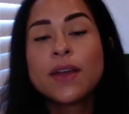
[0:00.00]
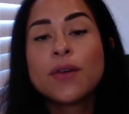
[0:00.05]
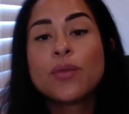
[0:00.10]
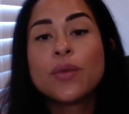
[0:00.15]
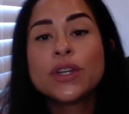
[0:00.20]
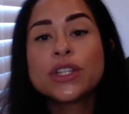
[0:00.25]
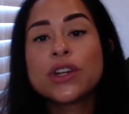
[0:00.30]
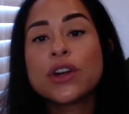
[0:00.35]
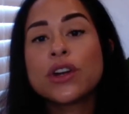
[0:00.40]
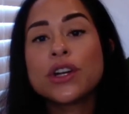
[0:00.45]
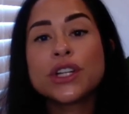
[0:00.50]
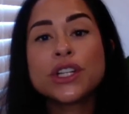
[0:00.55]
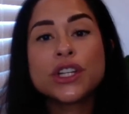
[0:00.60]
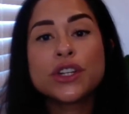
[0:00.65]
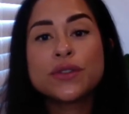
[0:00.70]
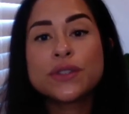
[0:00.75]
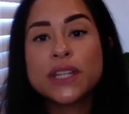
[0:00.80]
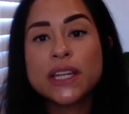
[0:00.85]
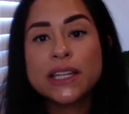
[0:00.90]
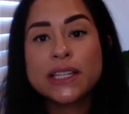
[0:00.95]
We started
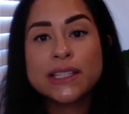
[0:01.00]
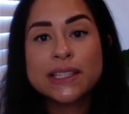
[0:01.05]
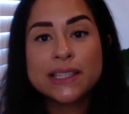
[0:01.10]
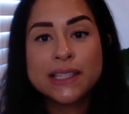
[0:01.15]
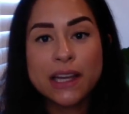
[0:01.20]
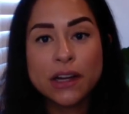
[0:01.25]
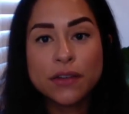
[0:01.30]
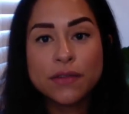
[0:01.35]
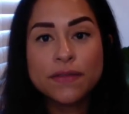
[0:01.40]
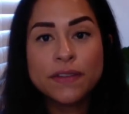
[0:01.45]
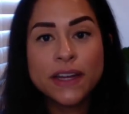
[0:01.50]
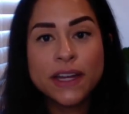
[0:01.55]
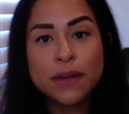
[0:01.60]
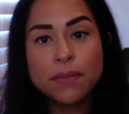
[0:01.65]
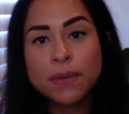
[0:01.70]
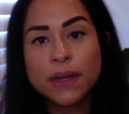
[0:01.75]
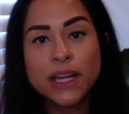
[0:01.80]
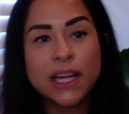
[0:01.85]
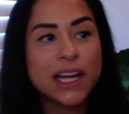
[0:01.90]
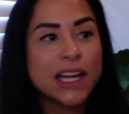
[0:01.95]
using selfie
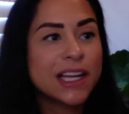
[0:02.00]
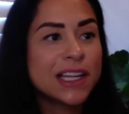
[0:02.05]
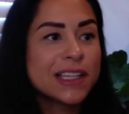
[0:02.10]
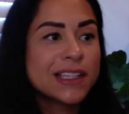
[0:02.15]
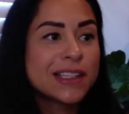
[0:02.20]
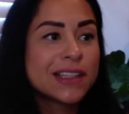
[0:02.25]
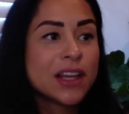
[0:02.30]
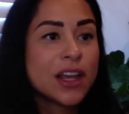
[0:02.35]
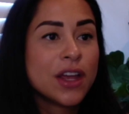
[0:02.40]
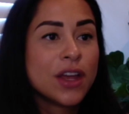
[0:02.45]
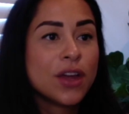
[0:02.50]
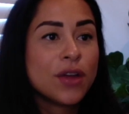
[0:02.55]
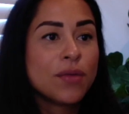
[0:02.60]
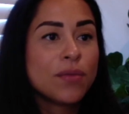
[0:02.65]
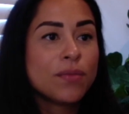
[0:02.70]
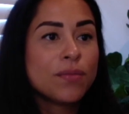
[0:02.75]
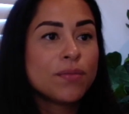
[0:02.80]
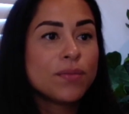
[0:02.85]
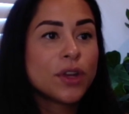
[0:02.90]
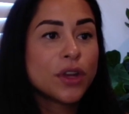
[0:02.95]
because
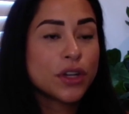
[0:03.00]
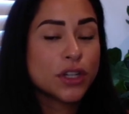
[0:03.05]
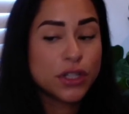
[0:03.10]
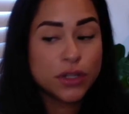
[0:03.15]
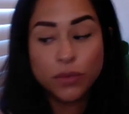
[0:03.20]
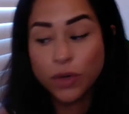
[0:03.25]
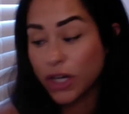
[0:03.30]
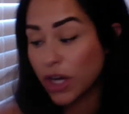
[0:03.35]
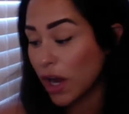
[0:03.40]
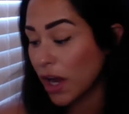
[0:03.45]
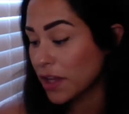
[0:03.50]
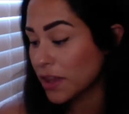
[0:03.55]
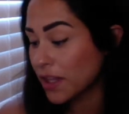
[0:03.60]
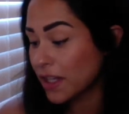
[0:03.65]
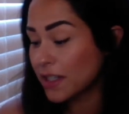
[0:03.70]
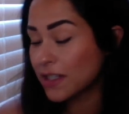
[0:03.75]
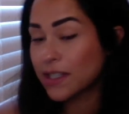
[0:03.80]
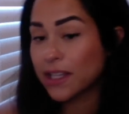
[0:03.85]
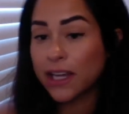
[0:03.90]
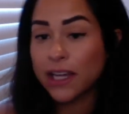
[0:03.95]
there, we got
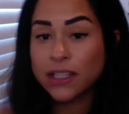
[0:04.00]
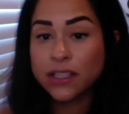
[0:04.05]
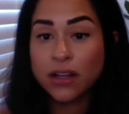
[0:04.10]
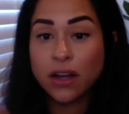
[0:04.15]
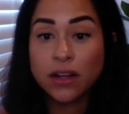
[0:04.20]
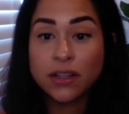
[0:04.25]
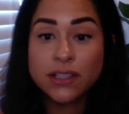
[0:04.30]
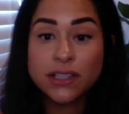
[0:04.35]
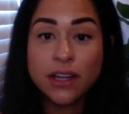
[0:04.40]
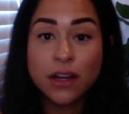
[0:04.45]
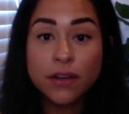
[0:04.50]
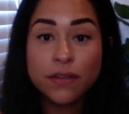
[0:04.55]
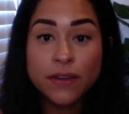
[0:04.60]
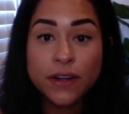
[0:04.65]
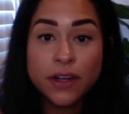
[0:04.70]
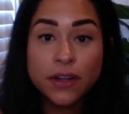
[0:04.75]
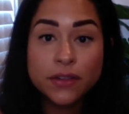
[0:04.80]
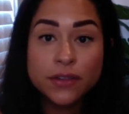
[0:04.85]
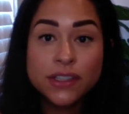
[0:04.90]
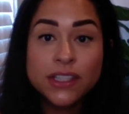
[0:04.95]
these things called cell
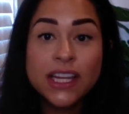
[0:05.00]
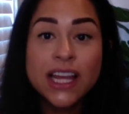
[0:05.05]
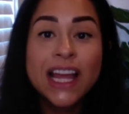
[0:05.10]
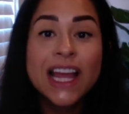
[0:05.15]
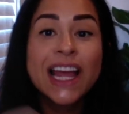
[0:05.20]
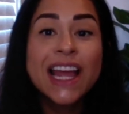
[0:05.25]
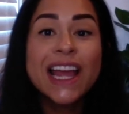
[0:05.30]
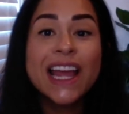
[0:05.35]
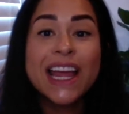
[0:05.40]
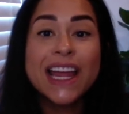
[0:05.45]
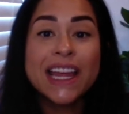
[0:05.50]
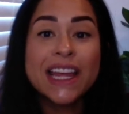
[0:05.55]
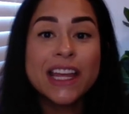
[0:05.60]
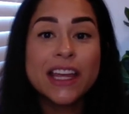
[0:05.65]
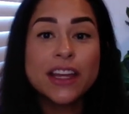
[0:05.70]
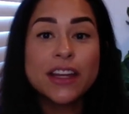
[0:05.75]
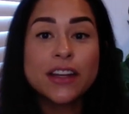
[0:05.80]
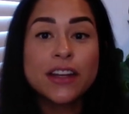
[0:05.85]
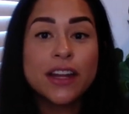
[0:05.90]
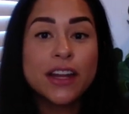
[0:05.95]
phones,
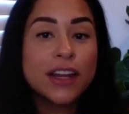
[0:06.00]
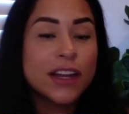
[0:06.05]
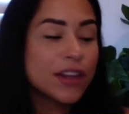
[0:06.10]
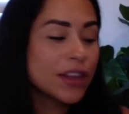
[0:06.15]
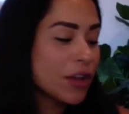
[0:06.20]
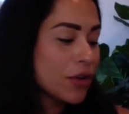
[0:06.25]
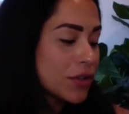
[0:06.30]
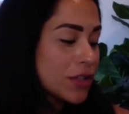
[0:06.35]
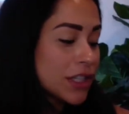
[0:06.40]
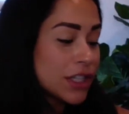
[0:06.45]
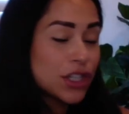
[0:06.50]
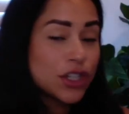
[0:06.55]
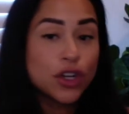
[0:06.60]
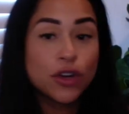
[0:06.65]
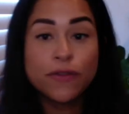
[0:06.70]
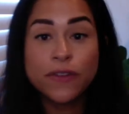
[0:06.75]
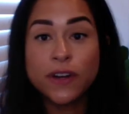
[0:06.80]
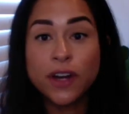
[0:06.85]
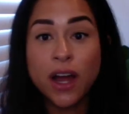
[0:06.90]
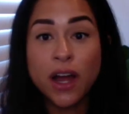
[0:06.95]
and there's this new
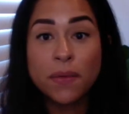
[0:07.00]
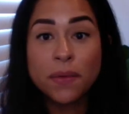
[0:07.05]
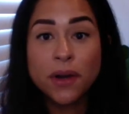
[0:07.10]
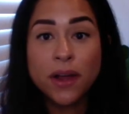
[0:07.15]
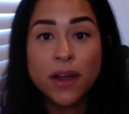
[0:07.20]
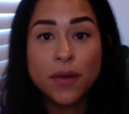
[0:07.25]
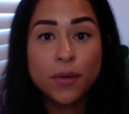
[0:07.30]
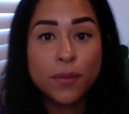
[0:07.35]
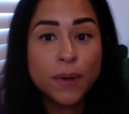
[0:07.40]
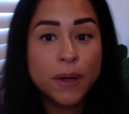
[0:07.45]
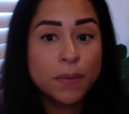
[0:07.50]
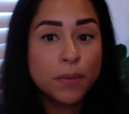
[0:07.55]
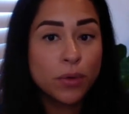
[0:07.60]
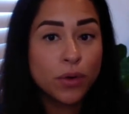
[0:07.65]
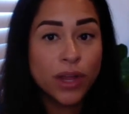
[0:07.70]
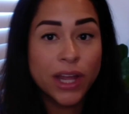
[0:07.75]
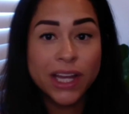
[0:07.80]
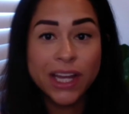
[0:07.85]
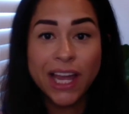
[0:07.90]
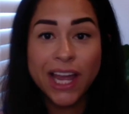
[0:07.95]
phenomenon where people
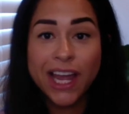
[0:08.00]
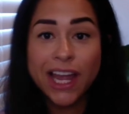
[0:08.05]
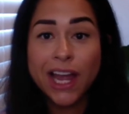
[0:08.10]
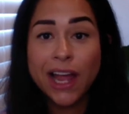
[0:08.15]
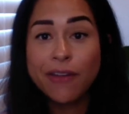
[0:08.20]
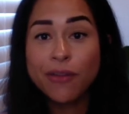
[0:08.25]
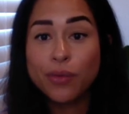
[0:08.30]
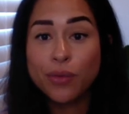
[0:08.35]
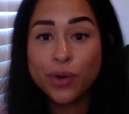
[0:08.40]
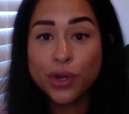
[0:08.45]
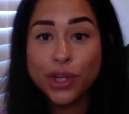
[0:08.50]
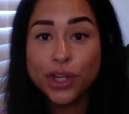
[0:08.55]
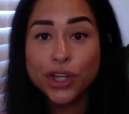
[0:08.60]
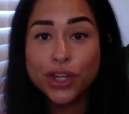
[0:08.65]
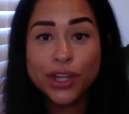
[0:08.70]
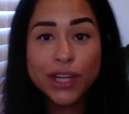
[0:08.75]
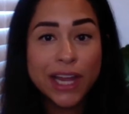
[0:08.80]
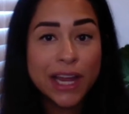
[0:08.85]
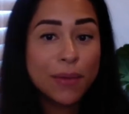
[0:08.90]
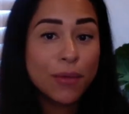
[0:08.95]
were like, hey, I have a really
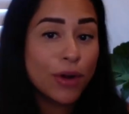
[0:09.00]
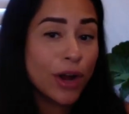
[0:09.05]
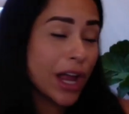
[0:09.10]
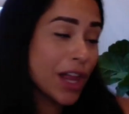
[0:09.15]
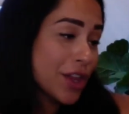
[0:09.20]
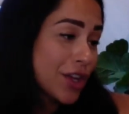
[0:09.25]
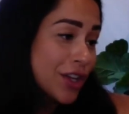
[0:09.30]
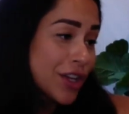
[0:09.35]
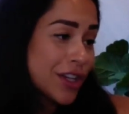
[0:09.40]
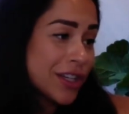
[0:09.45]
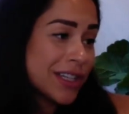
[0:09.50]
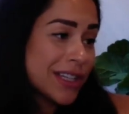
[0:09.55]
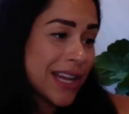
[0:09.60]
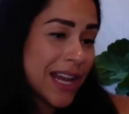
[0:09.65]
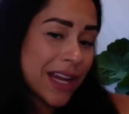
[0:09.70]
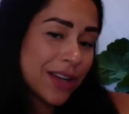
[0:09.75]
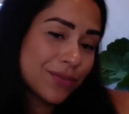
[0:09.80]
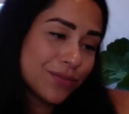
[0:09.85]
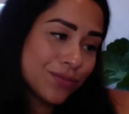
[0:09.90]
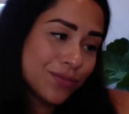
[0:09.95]
good camera. I look good
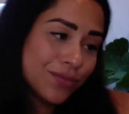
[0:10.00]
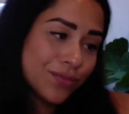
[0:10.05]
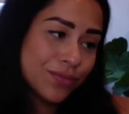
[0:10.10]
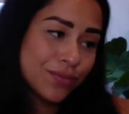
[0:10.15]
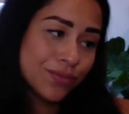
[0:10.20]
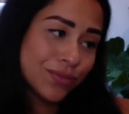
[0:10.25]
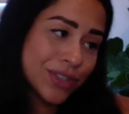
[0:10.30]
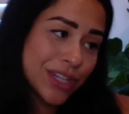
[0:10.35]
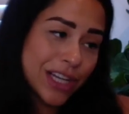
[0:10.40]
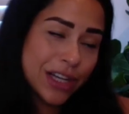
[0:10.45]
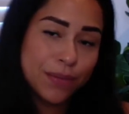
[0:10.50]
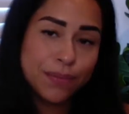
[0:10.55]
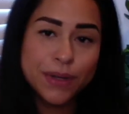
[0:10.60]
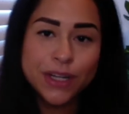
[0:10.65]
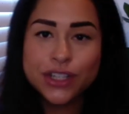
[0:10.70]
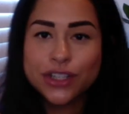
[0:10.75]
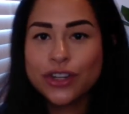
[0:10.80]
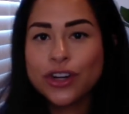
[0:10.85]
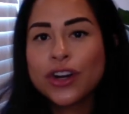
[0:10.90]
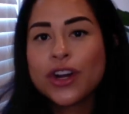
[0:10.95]
today. Mm, take a
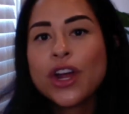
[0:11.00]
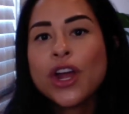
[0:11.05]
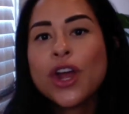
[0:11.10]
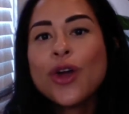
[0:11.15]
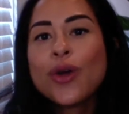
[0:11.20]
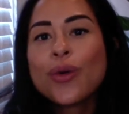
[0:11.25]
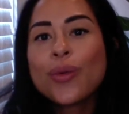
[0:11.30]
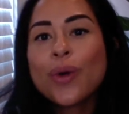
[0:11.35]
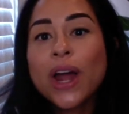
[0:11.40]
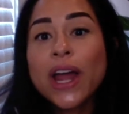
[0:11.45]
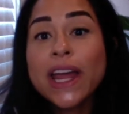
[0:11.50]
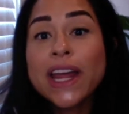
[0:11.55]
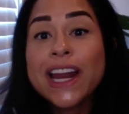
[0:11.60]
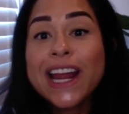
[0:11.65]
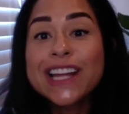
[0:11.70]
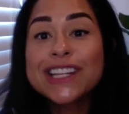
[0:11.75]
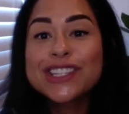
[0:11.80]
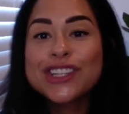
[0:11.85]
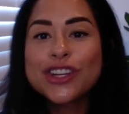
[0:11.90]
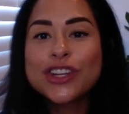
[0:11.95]
picture, right?
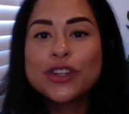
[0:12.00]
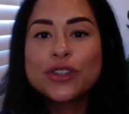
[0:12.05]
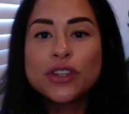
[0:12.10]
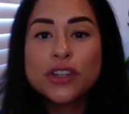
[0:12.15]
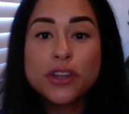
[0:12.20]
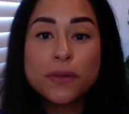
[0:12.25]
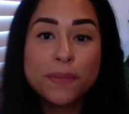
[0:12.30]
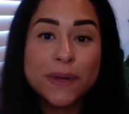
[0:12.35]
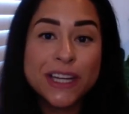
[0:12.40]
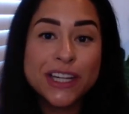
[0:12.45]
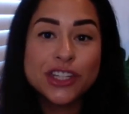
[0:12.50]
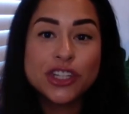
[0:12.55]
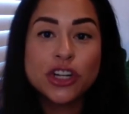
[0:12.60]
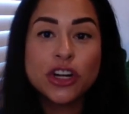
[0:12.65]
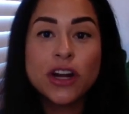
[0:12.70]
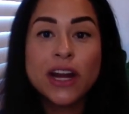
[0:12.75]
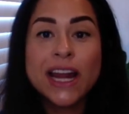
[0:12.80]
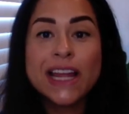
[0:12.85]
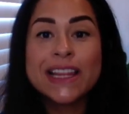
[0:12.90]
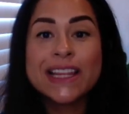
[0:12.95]
And so you took a
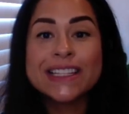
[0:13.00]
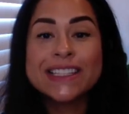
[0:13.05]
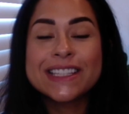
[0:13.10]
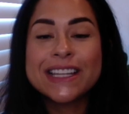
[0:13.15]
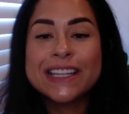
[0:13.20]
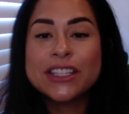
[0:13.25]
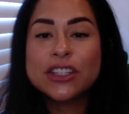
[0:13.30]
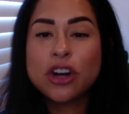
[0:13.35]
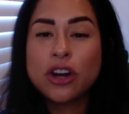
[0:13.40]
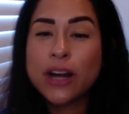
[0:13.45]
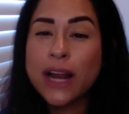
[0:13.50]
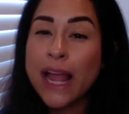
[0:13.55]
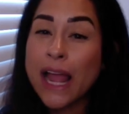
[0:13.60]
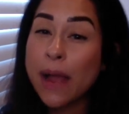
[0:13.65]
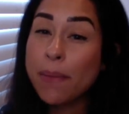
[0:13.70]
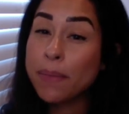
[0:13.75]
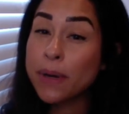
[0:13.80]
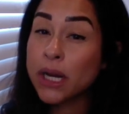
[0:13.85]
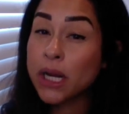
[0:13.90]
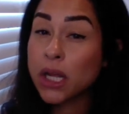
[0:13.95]
picture, and then this started
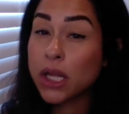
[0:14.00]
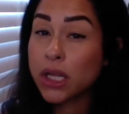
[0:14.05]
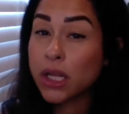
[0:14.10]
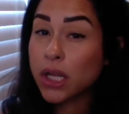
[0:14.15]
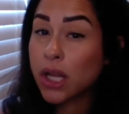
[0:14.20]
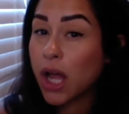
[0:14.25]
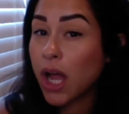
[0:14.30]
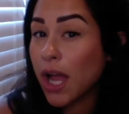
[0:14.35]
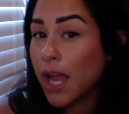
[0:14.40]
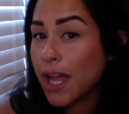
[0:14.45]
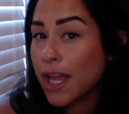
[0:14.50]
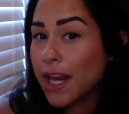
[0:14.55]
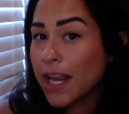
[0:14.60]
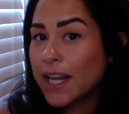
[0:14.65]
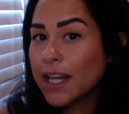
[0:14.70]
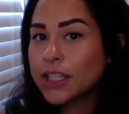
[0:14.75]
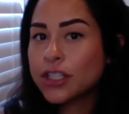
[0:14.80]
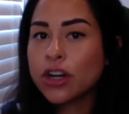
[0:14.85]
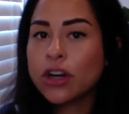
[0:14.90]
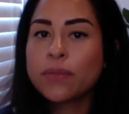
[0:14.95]
happening a lot,
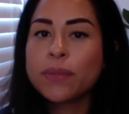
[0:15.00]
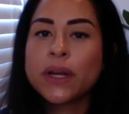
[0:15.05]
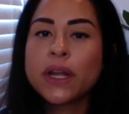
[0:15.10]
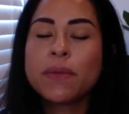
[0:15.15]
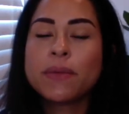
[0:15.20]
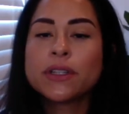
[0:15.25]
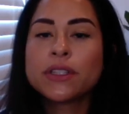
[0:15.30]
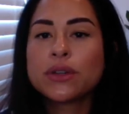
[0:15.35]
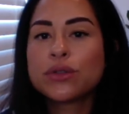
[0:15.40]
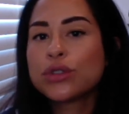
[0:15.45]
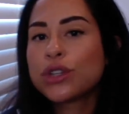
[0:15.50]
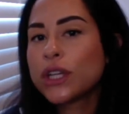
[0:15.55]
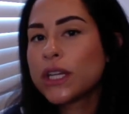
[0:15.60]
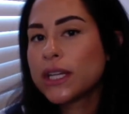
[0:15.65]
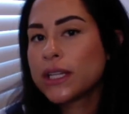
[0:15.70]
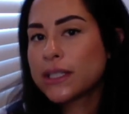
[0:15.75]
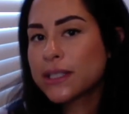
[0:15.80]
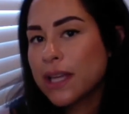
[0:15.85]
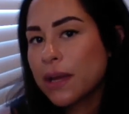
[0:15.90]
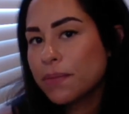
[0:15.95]
and it started becoming socially
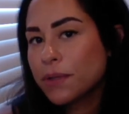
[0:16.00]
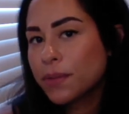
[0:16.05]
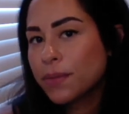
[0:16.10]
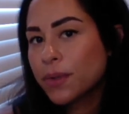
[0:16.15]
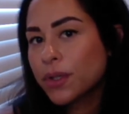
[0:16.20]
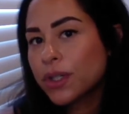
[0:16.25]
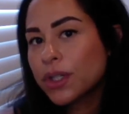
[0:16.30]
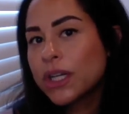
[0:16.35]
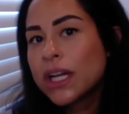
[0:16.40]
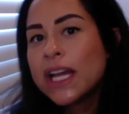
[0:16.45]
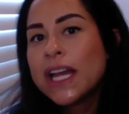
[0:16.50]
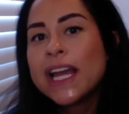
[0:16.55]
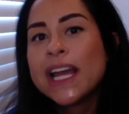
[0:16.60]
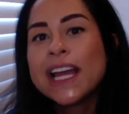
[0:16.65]
acceptable.